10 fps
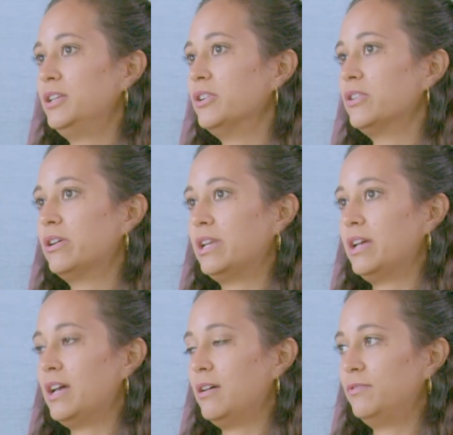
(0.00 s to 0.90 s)
You're gonna
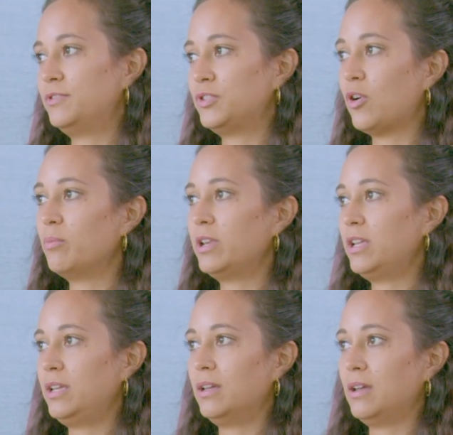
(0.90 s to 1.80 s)
have so
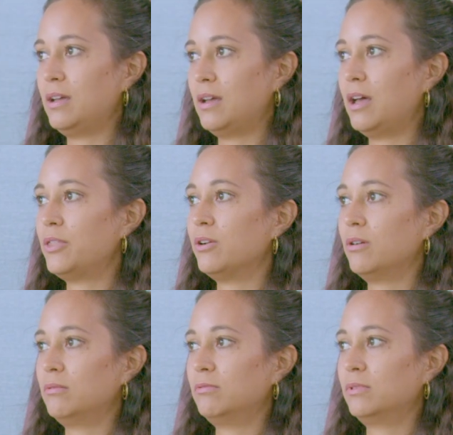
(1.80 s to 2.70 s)
many
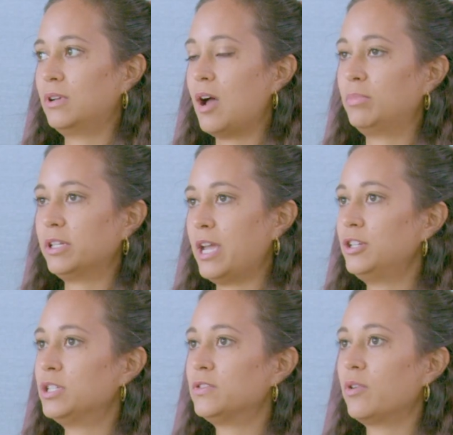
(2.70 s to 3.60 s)
other
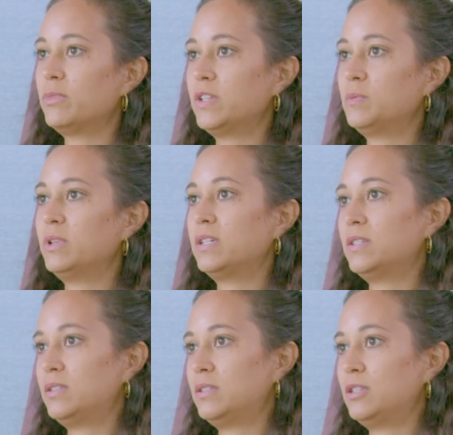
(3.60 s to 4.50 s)
complications from this
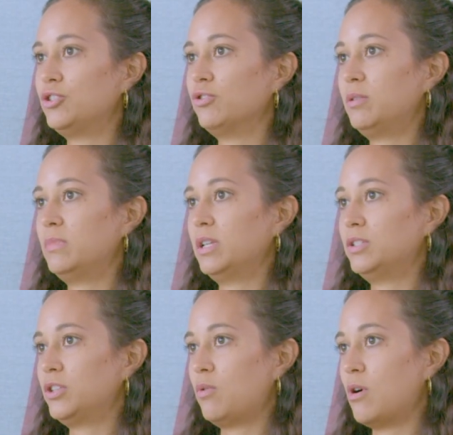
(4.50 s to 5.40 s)
because the treatment
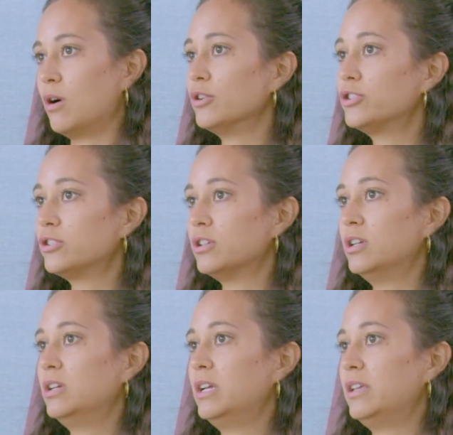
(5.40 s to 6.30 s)
is so harsh,
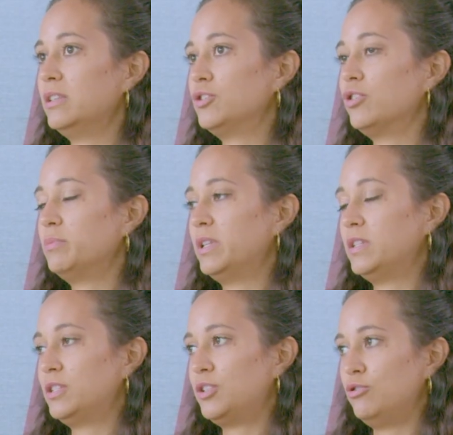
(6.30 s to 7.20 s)
and this
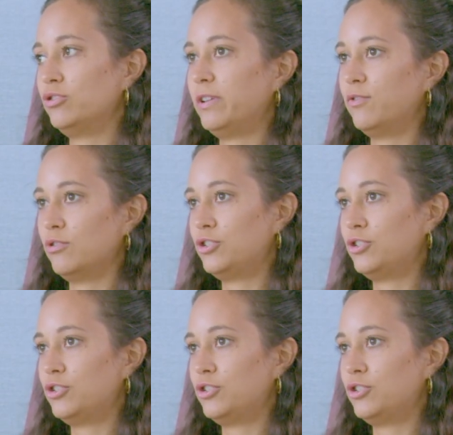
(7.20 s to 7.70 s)
treatment is usually for